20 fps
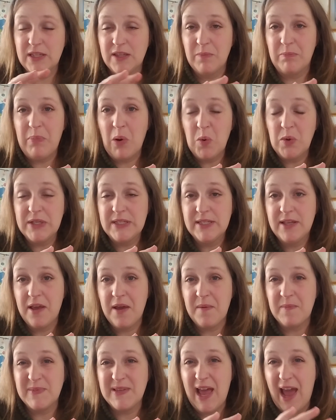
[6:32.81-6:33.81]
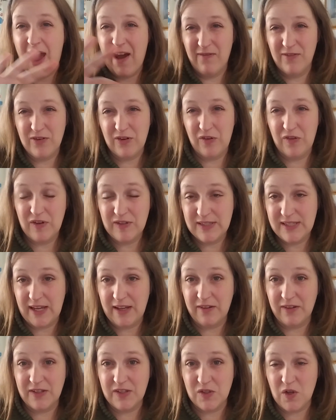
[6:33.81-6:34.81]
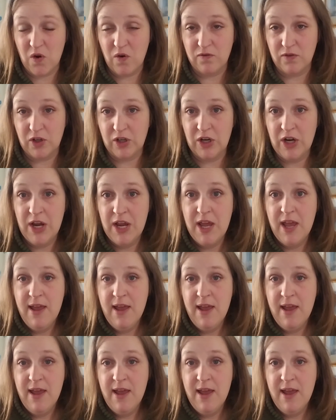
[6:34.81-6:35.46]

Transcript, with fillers: The bonus comes after the sale is over